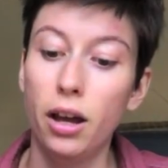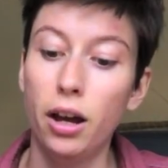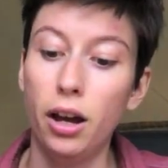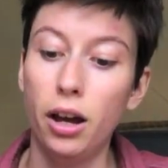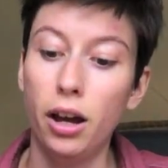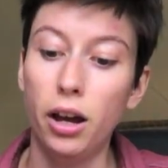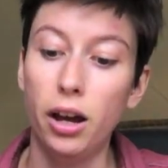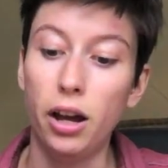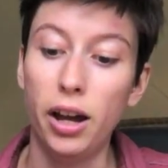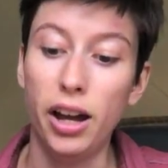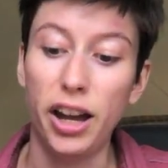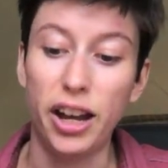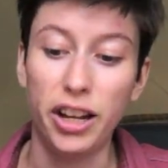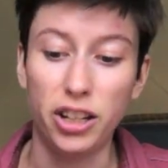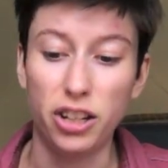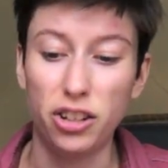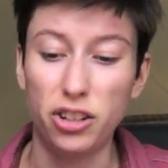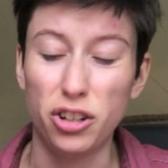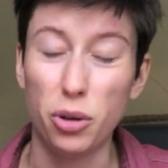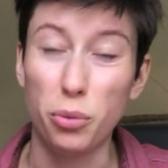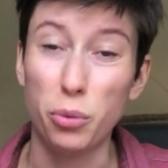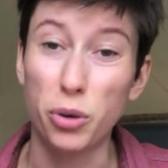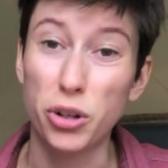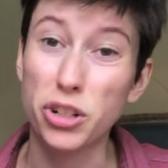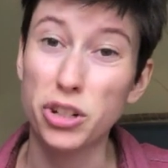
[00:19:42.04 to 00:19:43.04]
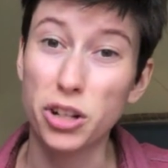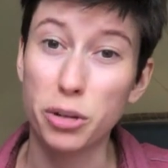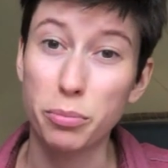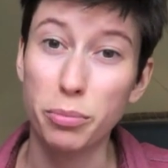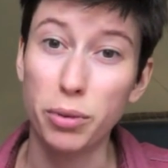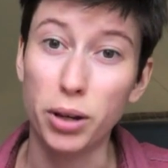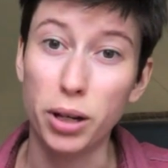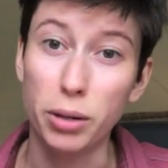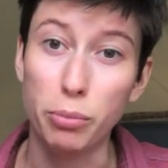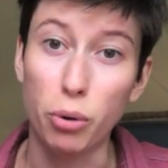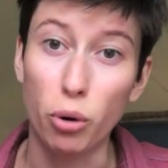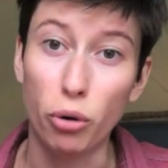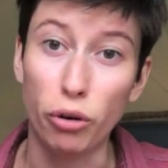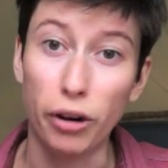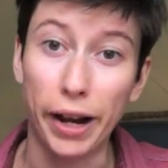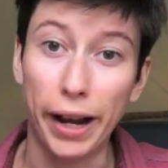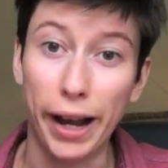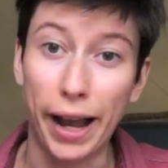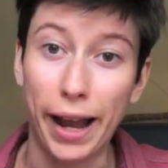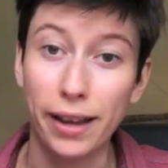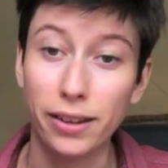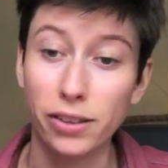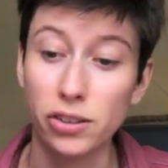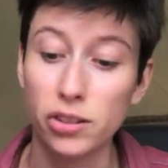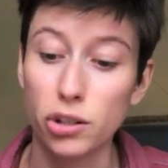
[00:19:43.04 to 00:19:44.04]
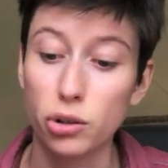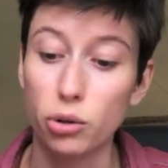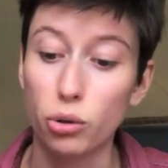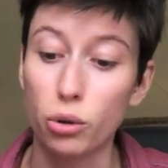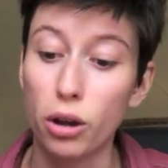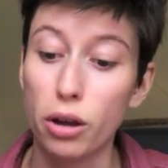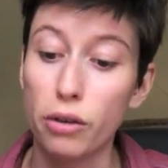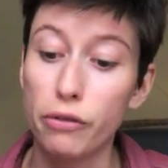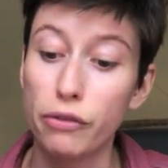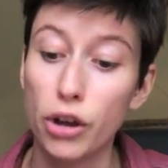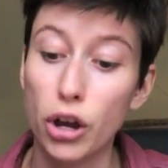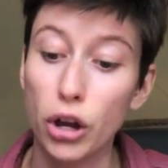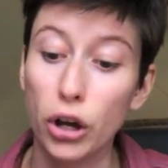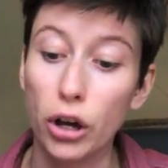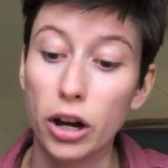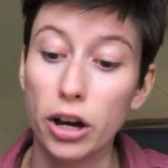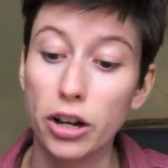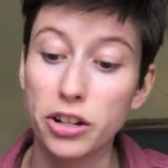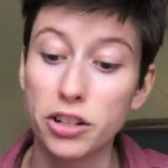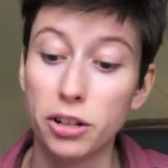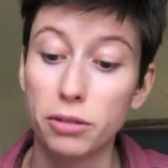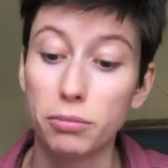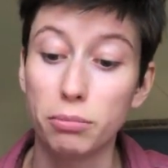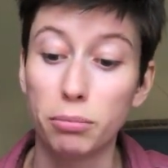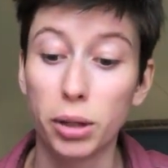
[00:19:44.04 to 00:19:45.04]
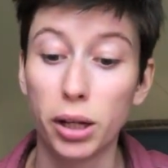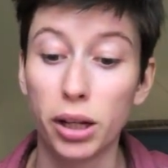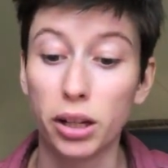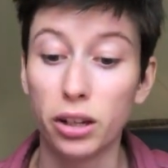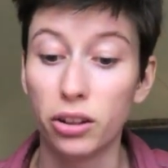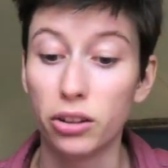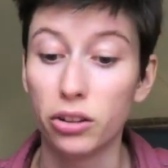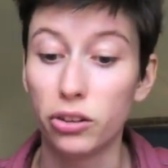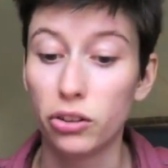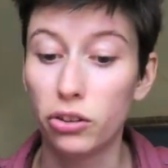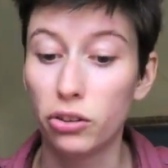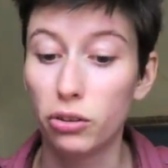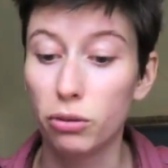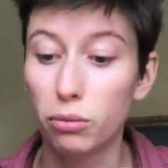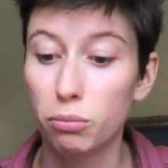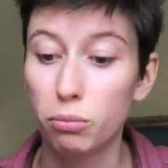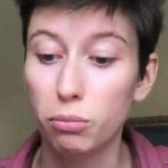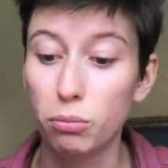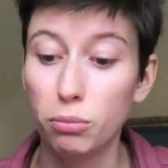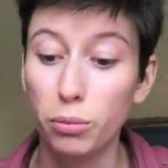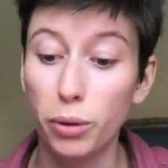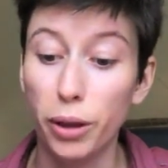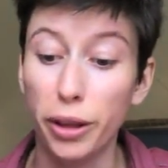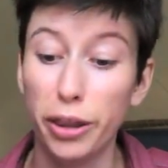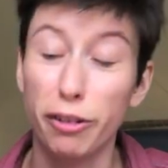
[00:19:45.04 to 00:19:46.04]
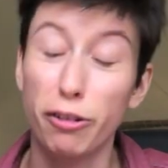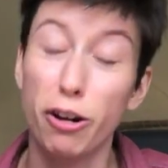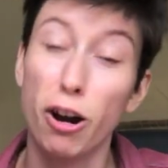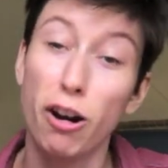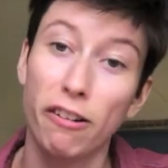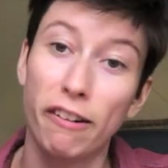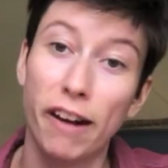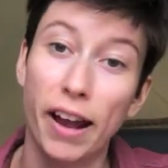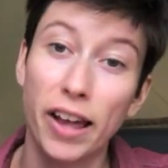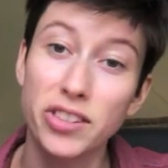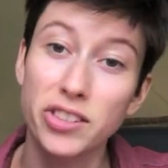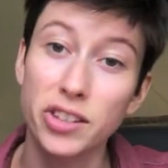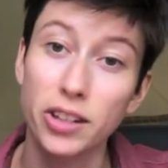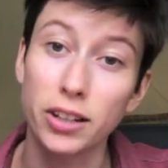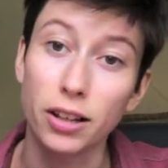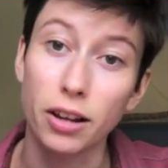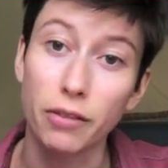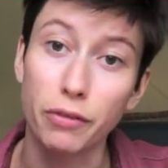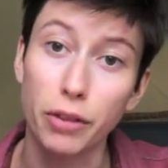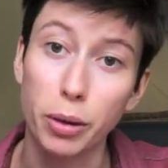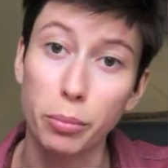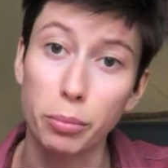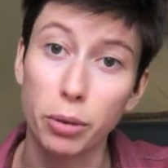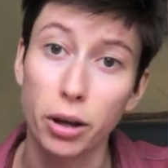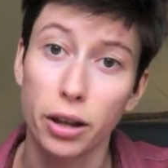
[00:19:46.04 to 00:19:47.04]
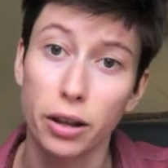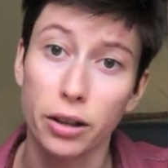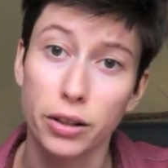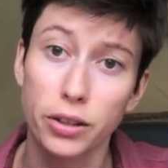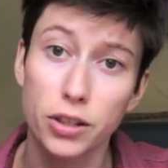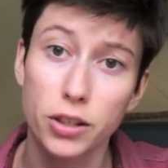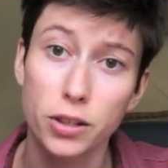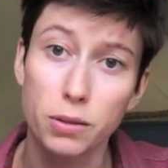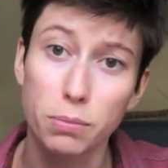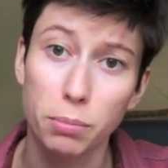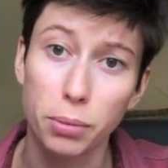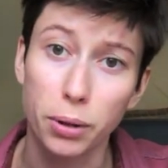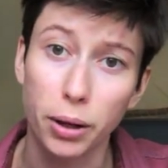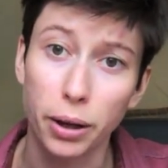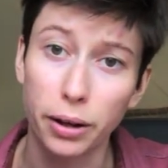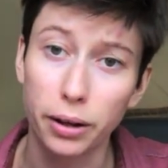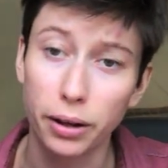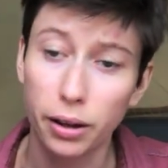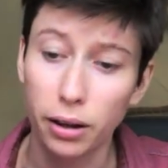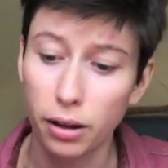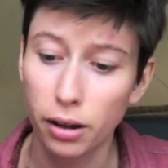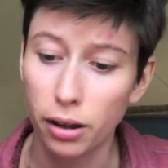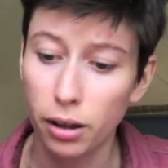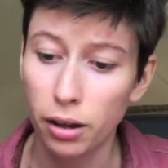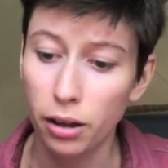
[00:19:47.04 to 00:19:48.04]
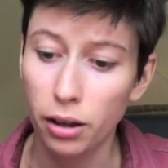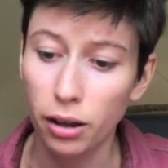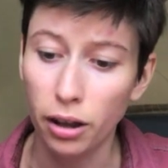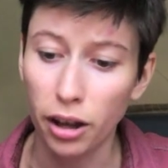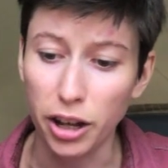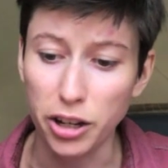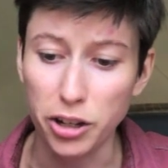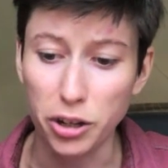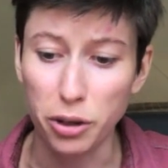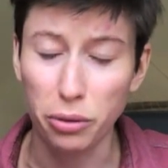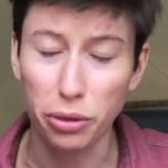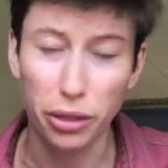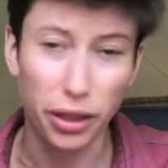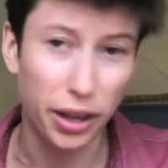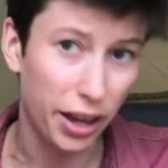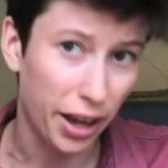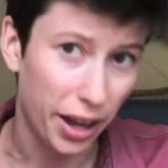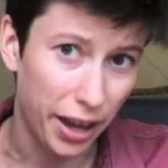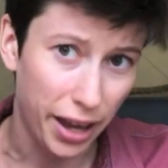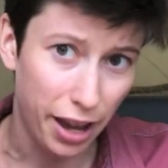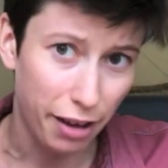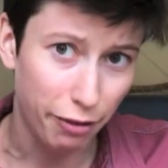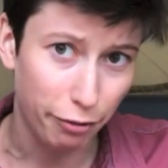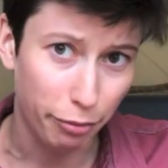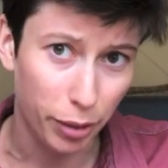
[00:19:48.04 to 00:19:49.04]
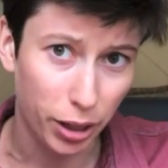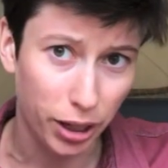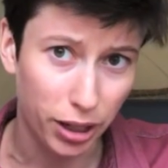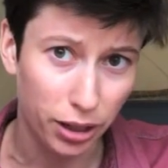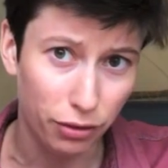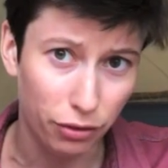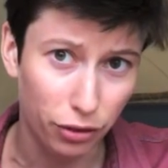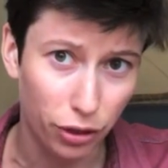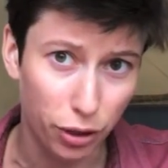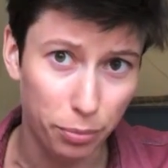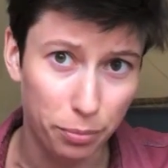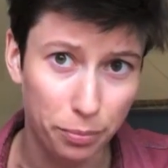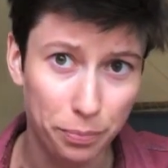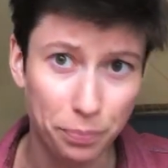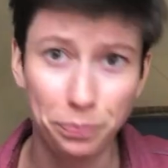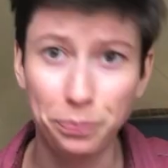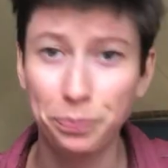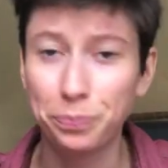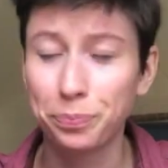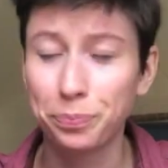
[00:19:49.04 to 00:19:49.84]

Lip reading: and you don't want to be pouring acid all over your garden because, well, there are acid-loving plants, but I don't think I have many of them.